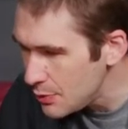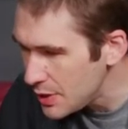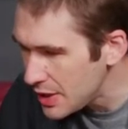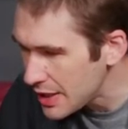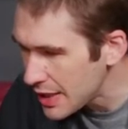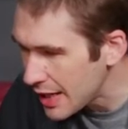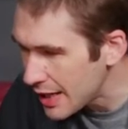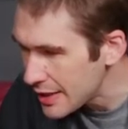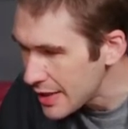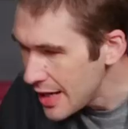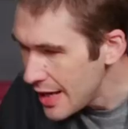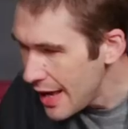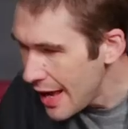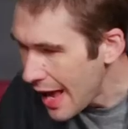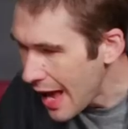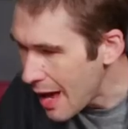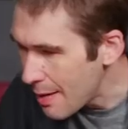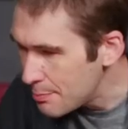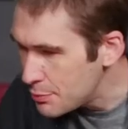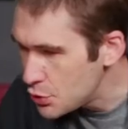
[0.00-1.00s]
We got
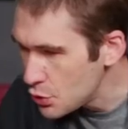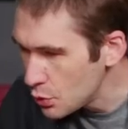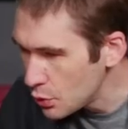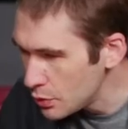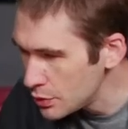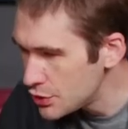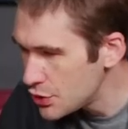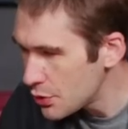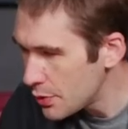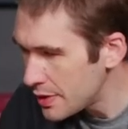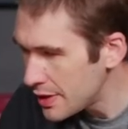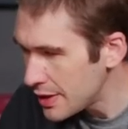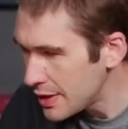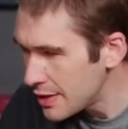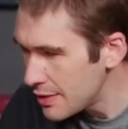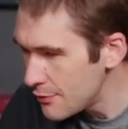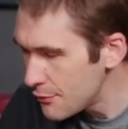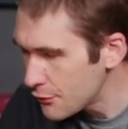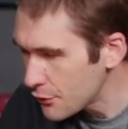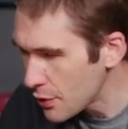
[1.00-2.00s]
Abdul joining
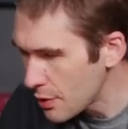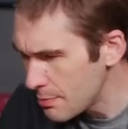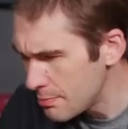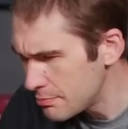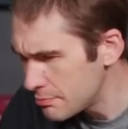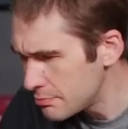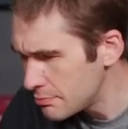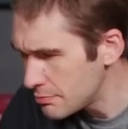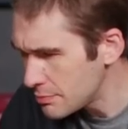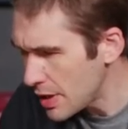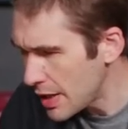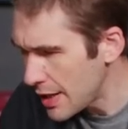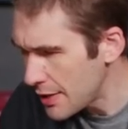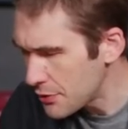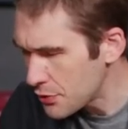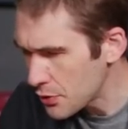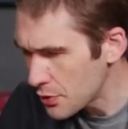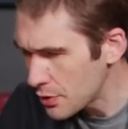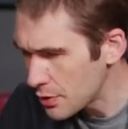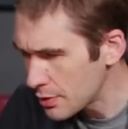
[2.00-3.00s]
in from
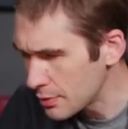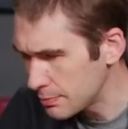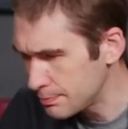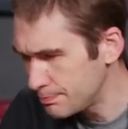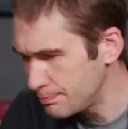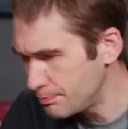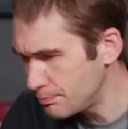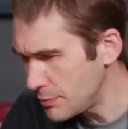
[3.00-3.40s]
either